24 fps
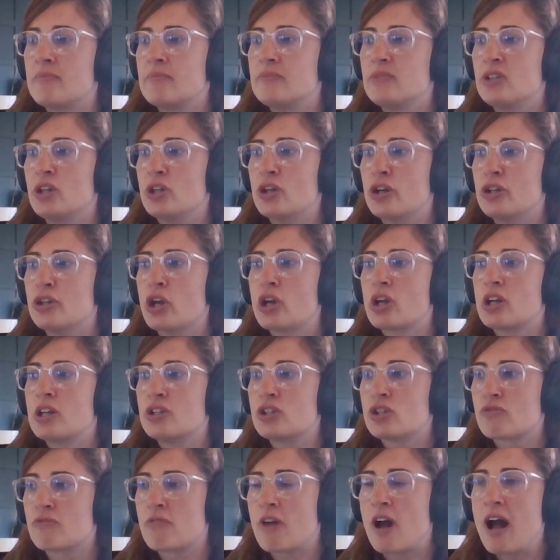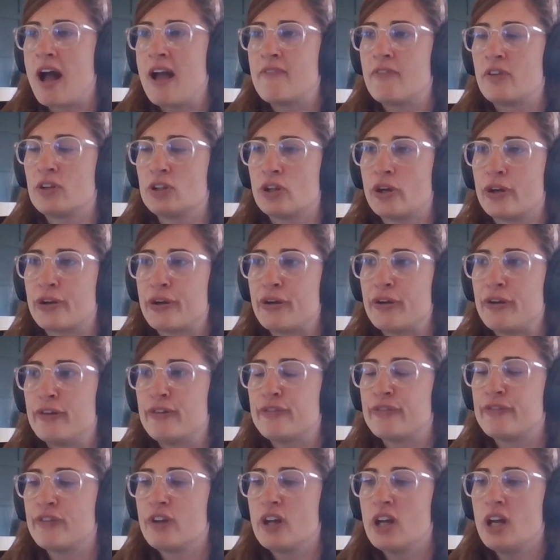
you can derive a lot of